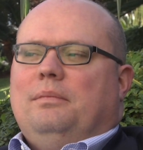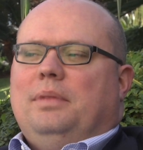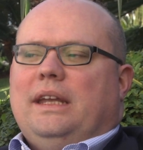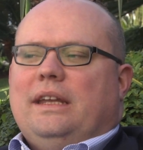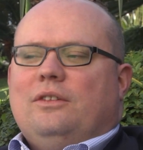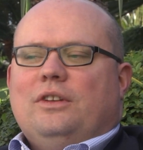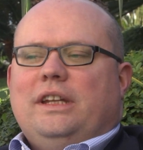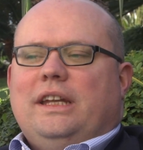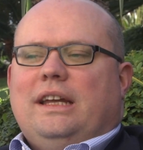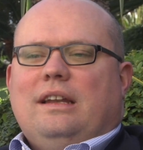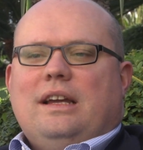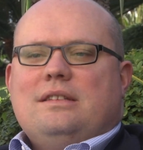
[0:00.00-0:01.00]
being it on
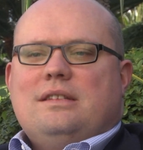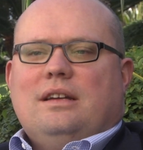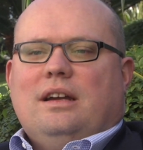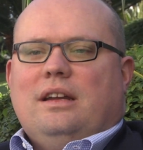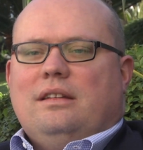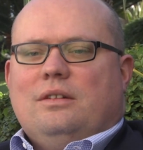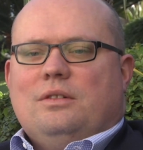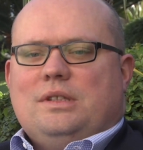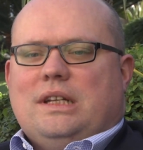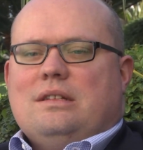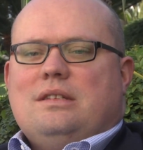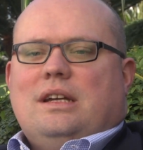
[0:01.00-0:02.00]
the airline side, the
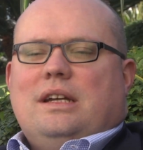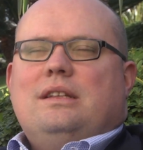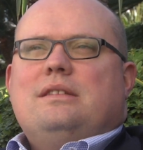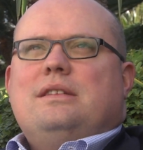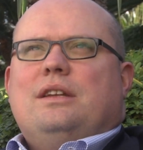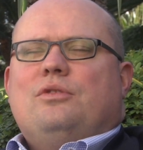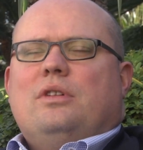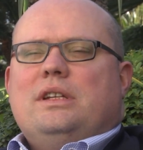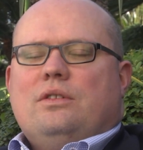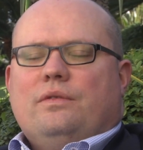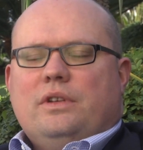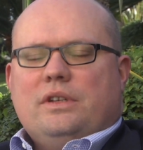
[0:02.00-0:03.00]
hotel side, etc.,
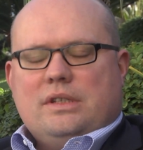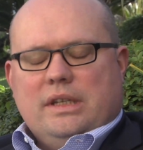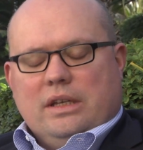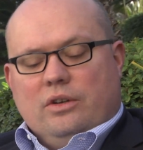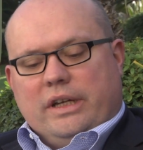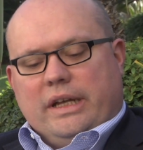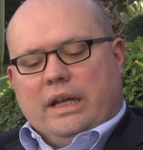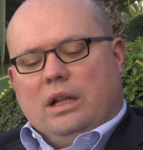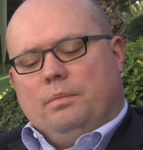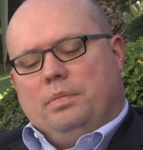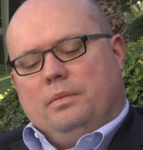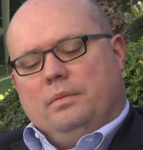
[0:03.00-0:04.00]
is obviously going to
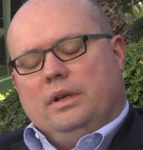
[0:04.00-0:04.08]
help